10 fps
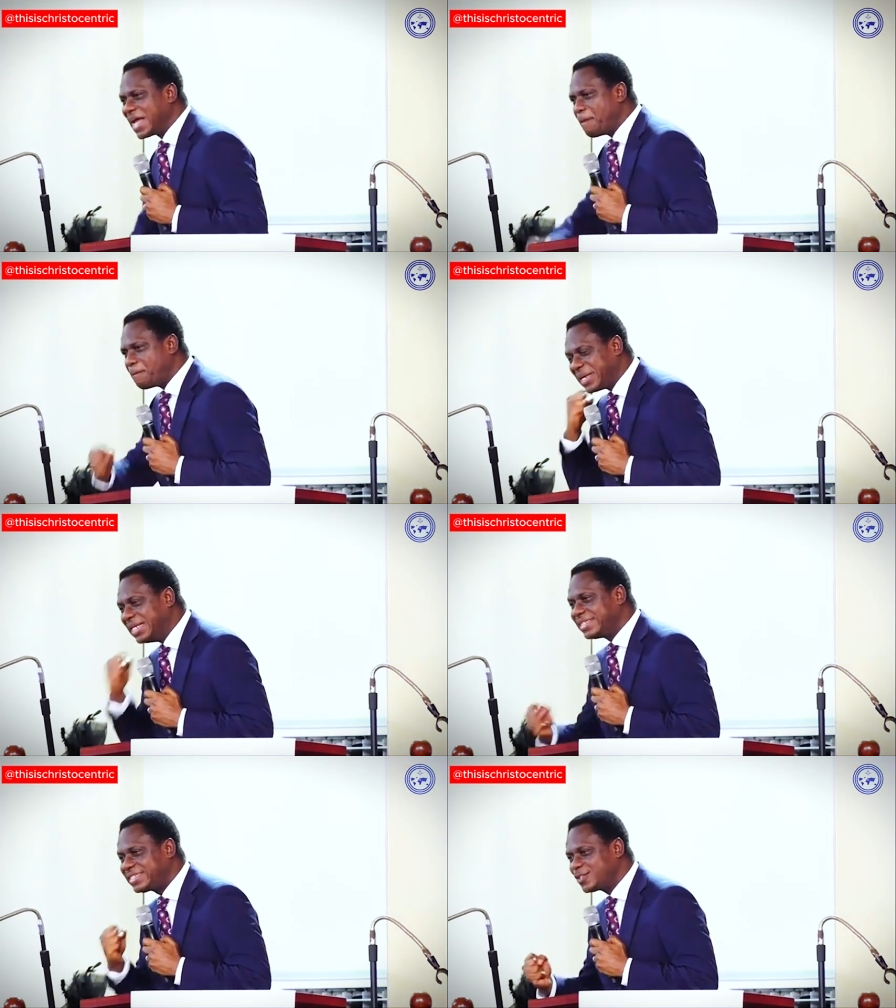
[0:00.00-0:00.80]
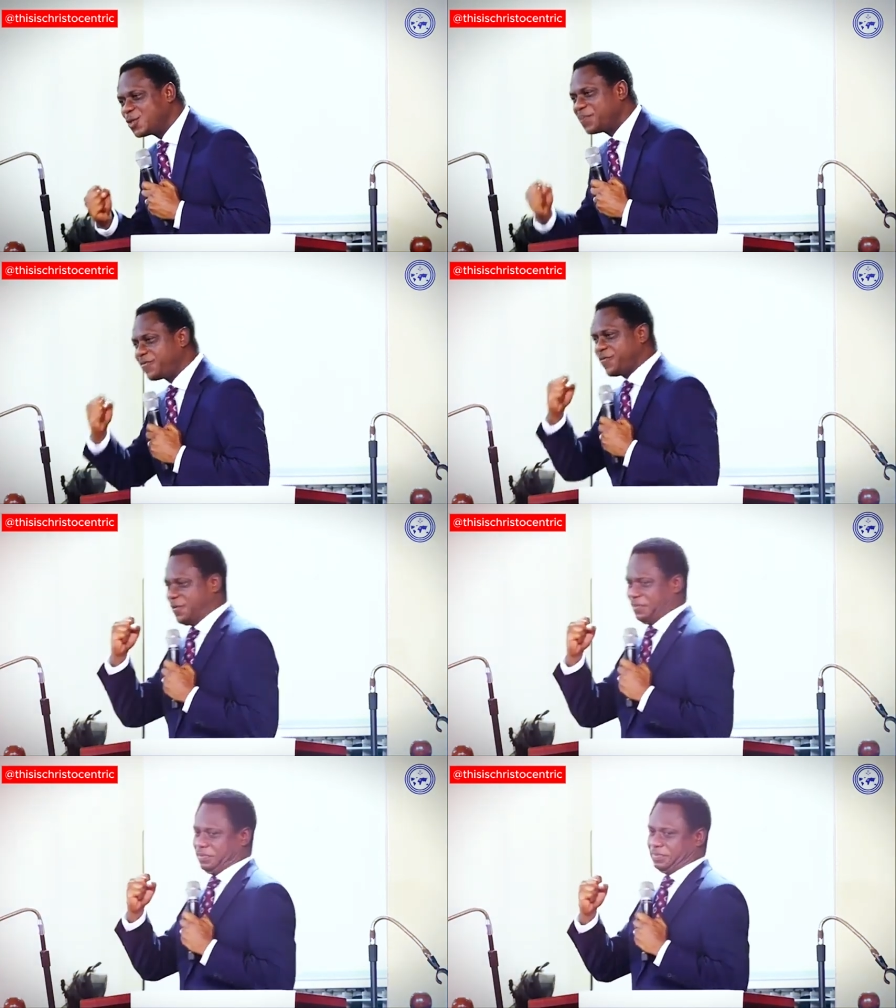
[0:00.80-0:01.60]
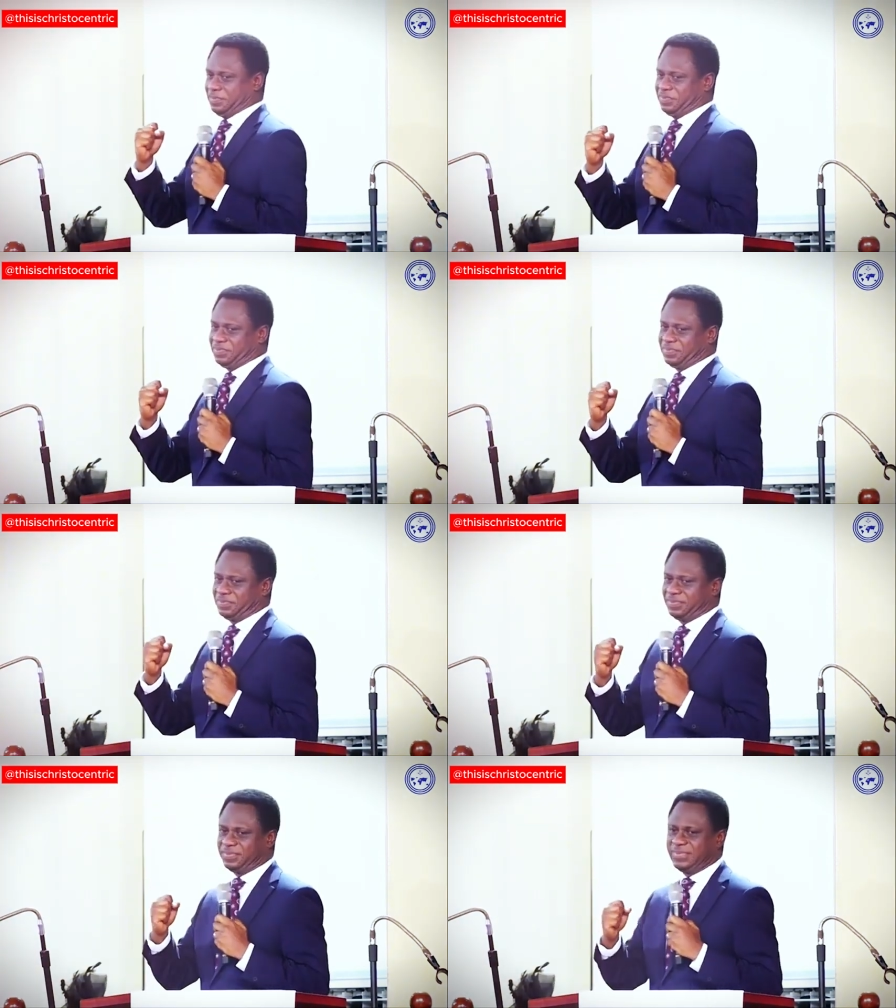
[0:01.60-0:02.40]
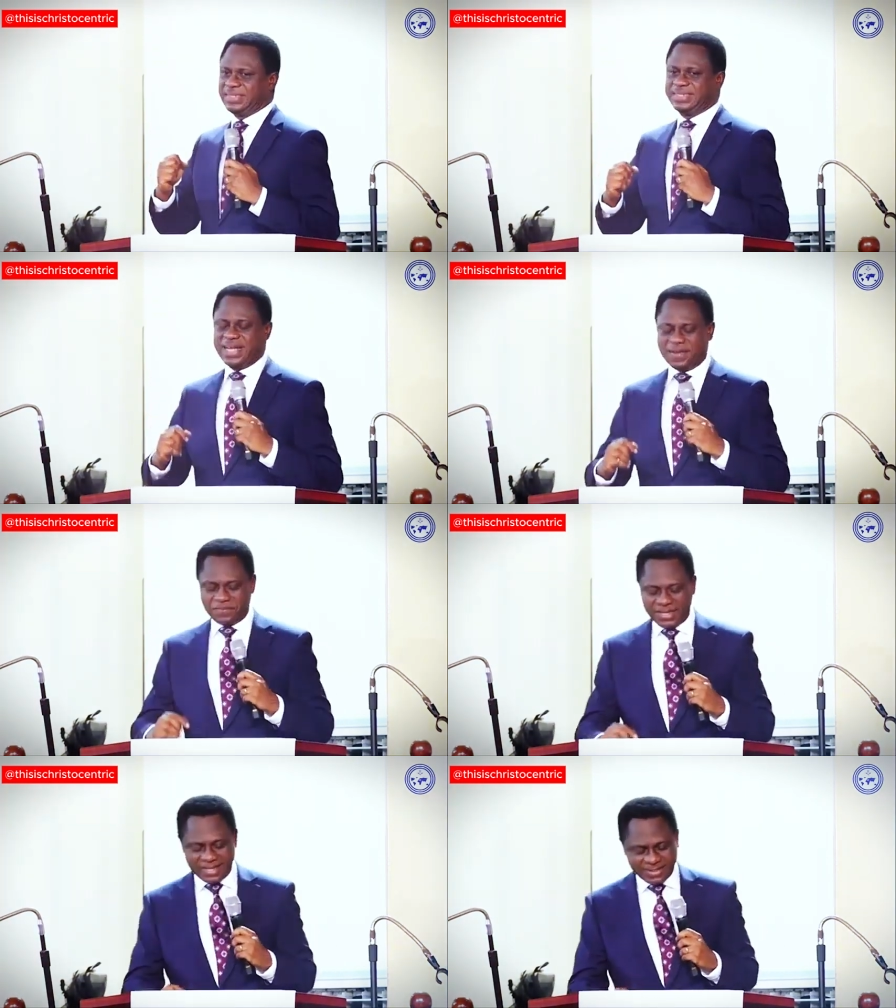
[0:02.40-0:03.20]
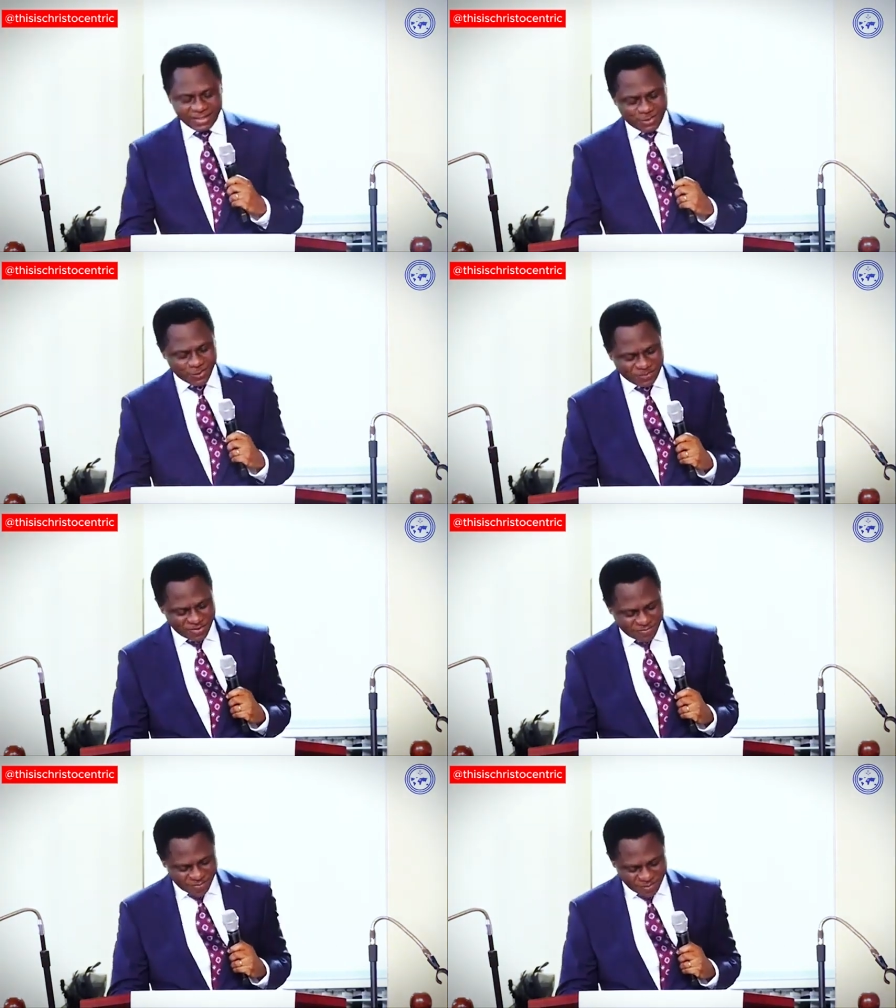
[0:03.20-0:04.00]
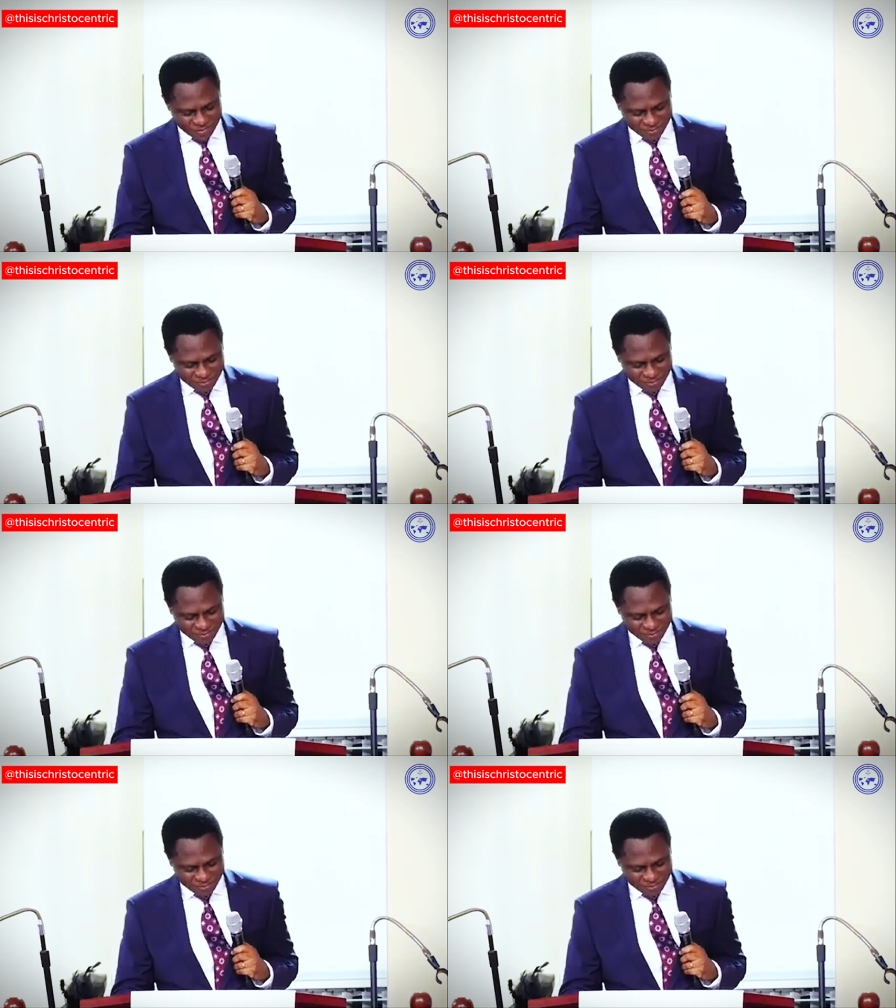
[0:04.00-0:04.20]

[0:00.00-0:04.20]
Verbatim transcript: ability to perform. The ability to perform